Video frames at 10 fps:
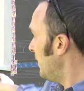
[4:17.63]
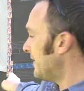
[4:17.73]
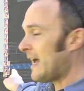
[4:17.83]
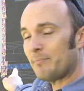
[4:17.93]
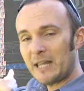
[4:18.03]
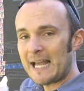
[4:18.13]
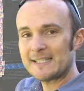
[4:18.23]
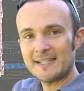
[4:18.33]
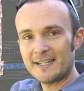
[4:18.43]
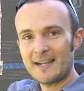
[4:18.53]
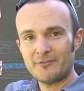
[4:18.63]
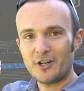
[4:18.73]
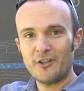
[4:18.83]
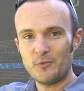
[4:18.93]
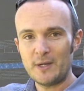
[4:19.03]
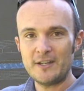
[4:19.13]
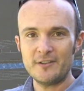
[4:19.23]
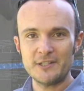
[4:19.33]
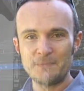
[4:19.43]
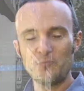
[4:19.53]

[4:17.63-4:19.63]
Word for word: We've got plastic covering all the windows.